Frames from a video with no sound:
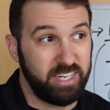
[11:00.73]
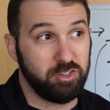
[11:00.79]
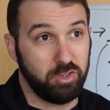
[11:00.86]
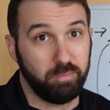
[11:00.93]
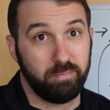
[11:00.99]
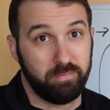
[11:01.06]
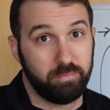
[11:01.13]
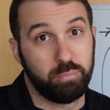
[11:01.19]

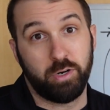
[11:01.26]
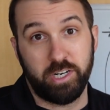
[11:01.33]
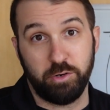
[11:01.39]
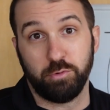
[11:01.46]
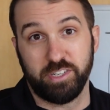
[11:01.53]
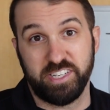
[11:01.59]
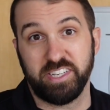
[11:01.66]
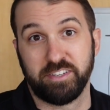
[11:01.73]
actually pretty
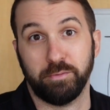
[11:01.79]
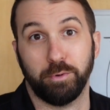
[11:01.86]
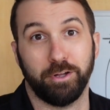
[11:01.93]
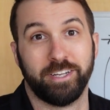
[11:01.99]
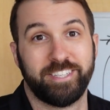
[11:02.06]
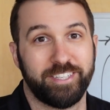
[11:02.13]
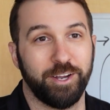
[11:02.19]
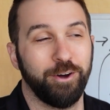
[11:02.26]
resistible.
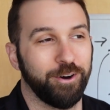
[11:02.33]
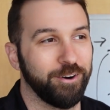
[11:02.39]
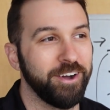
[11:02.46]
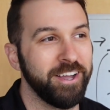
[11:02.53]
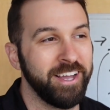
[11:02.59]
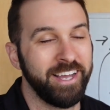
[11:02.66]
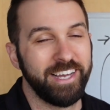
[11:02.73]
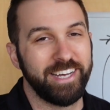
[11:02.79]
So
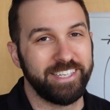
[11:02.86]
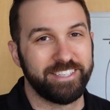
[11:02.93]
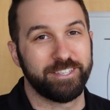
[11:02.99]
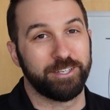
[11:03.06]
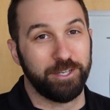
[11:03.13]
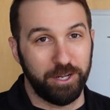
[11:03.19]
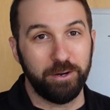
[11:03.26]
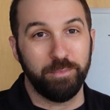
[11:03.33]
it's
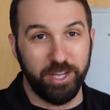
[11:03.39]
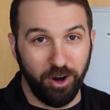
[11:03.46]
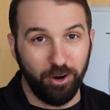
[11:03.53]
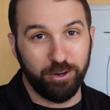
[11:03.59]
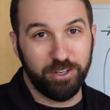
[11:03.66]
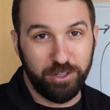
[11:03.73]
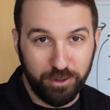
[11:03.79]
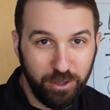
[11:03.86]
going to be
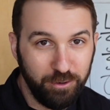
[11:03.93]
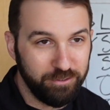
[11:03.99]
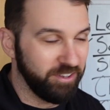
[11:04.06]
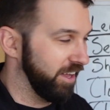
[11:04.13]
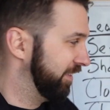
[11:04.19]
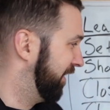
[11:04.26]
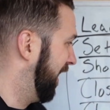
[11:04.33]
hard to close on